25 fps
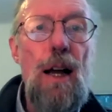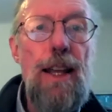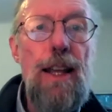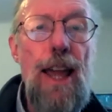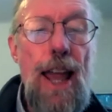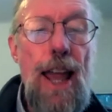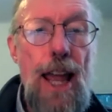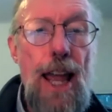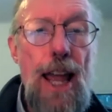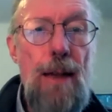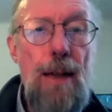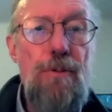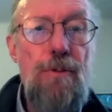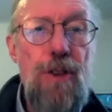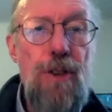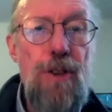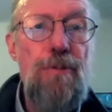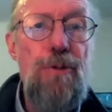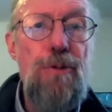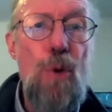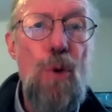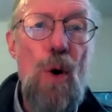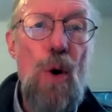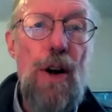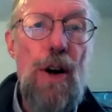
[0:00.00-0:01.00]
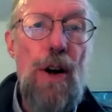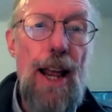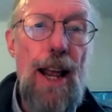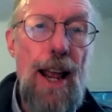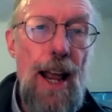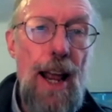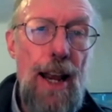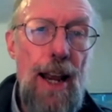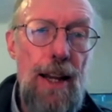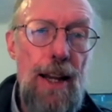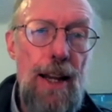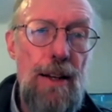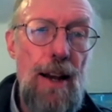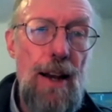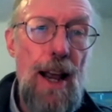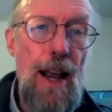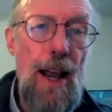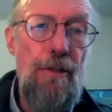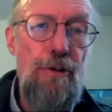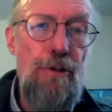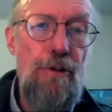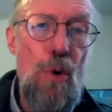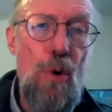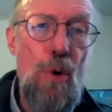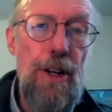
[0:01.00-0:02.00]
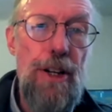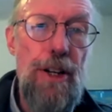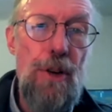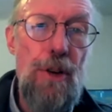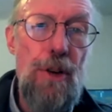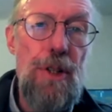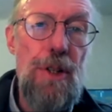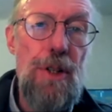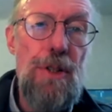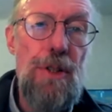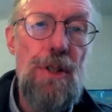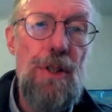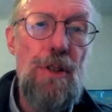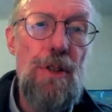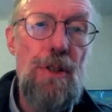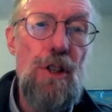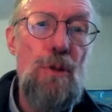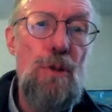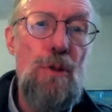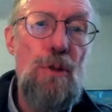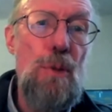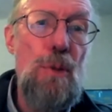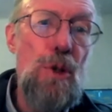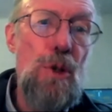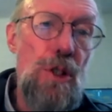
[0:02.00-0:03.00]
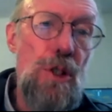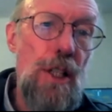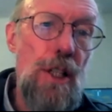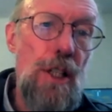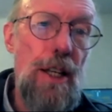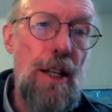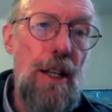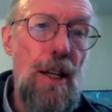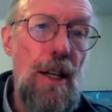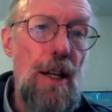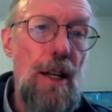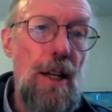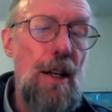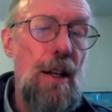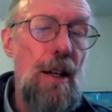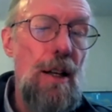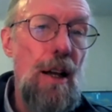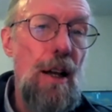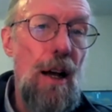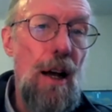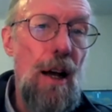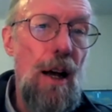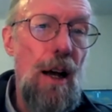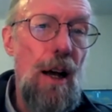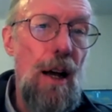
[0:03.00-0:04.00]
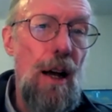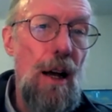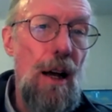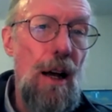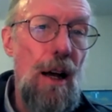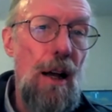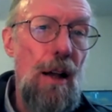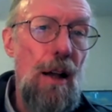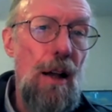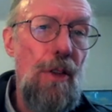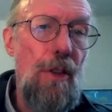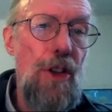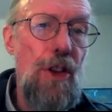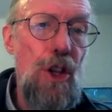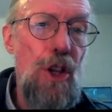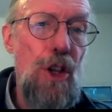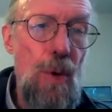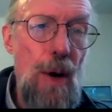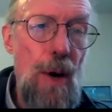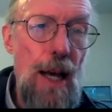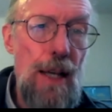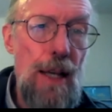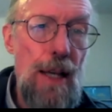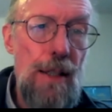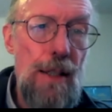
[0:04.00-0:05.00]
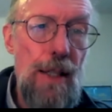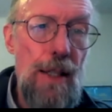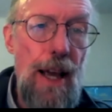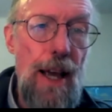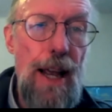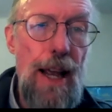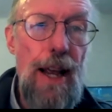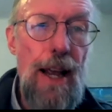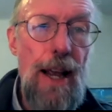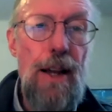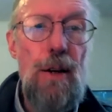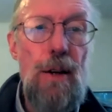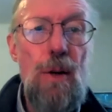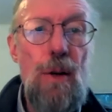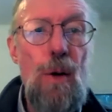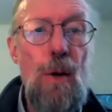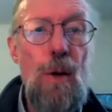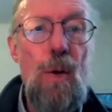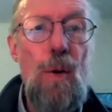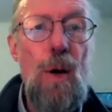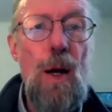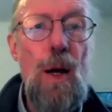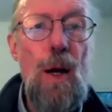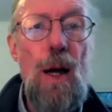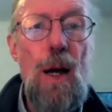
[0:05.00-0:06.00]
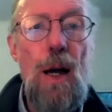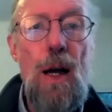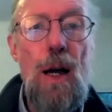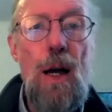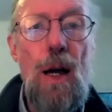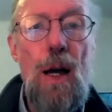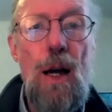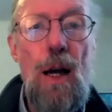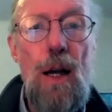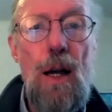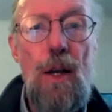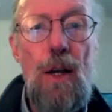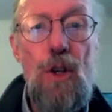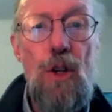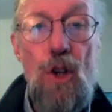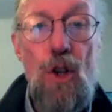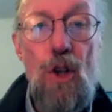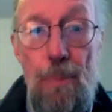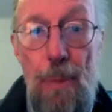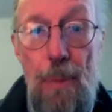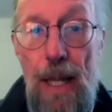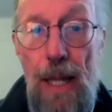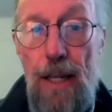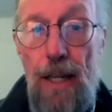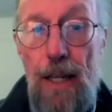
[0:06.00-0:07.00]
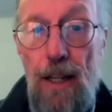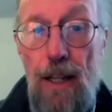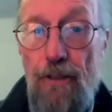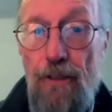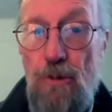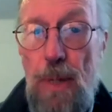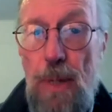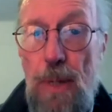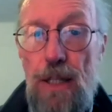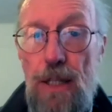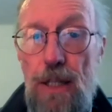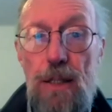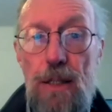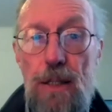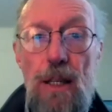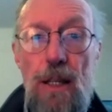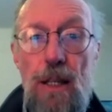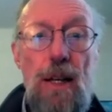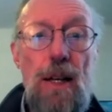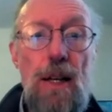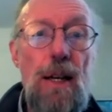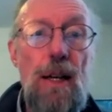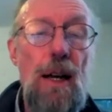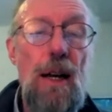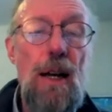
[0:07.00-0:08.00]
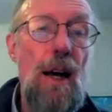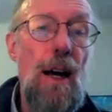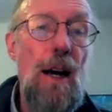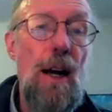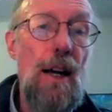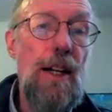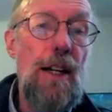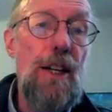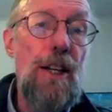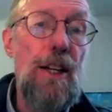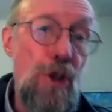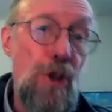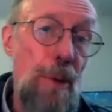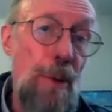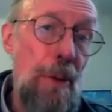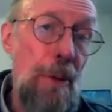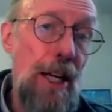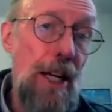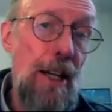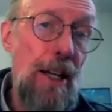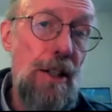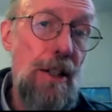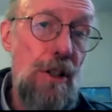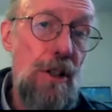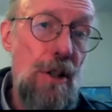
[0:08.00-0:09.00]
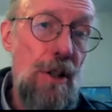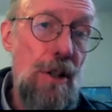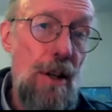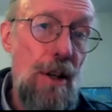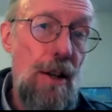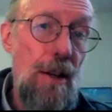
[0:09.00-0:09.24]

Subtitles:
came from foreign aid and foreign donors. So mostly the US and European governments contributed